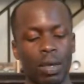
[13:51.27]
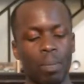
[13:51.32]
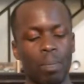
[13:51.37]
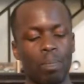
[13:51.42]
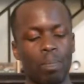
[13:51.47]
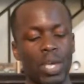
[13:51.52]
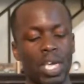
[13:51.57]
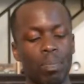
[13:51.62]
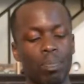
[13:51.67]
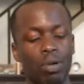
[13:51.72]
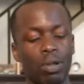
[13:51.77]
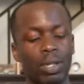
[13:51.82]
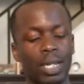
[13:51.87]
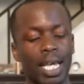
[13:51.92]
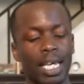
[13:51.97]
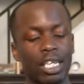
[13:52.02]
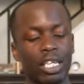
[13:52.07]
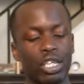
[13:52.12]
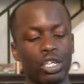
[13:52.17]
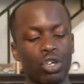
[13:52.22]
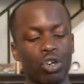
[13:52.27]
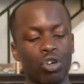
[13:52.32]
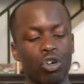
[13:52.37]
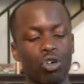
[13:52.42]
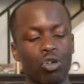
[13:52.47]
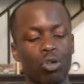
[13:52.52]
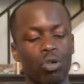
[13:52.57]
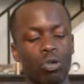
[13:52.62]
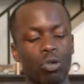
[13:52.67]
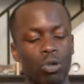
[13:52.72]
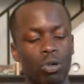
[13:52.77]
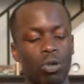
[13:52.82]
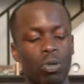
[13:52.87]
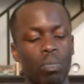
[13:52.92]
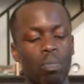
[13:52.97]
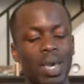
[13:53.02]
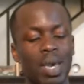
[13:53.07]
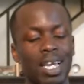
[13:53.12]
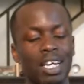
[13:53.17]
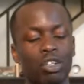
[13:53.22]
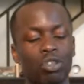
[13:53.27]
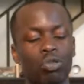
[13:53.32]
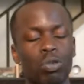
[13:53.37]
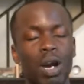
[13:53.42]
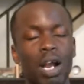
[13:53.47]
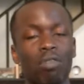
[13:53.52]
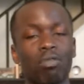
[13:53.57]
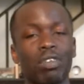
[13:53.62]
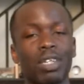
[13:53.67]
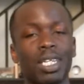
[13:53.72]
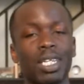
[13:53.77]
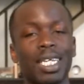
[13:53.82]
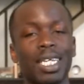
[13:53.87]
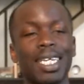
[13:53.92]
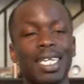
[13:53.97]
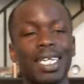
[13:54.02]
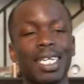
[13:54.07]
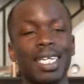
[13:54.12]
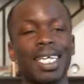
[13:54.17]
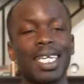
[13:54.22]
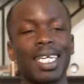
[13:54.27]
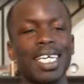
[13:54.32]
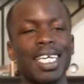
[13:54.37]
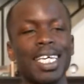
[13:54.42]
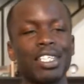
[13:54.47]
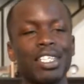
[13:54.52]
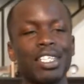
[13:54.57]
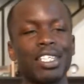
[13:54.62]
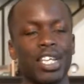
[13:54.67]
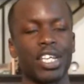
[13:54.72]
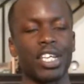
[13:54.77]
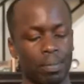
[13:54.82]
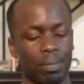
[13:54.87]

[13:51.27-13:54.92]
People like you make traveling easier.